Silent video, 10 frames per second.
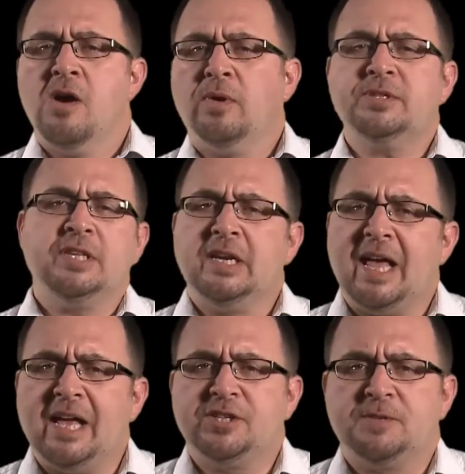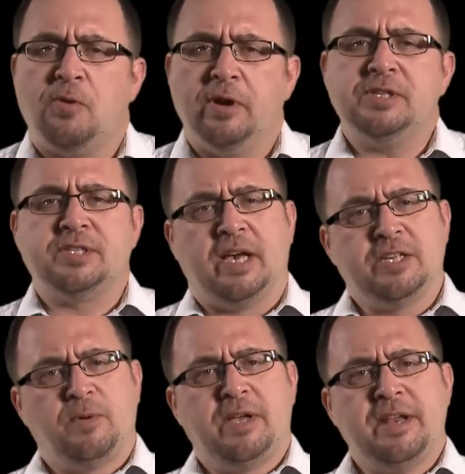What's the largest point
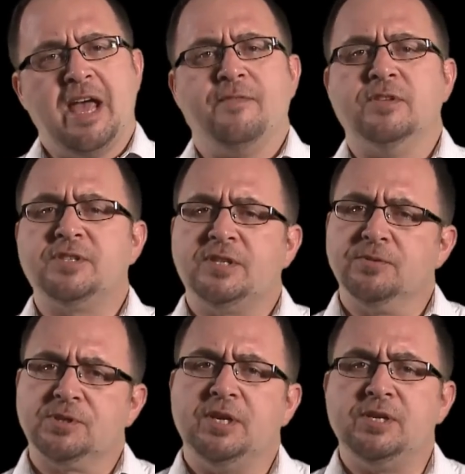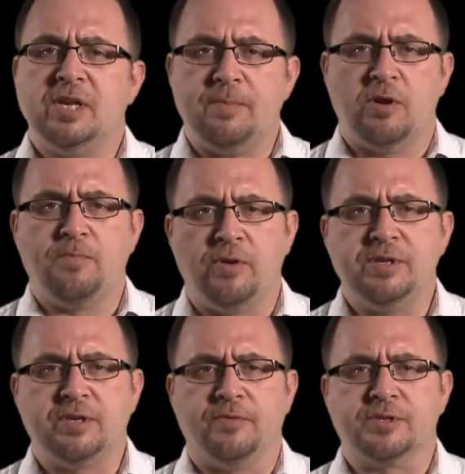size we can have and still see separate
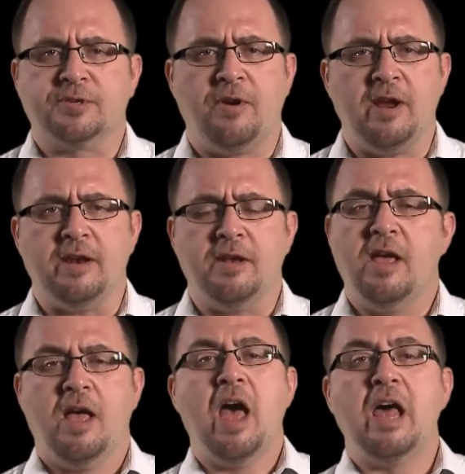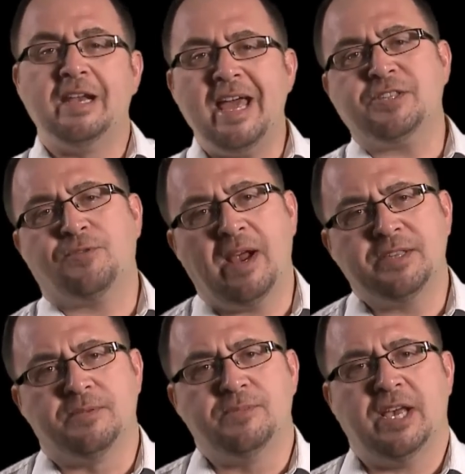points on the screen? Let's write
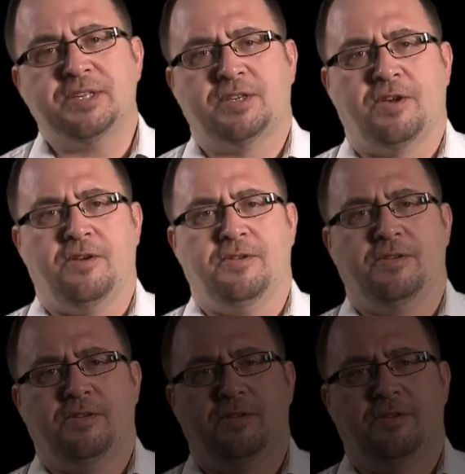some test code.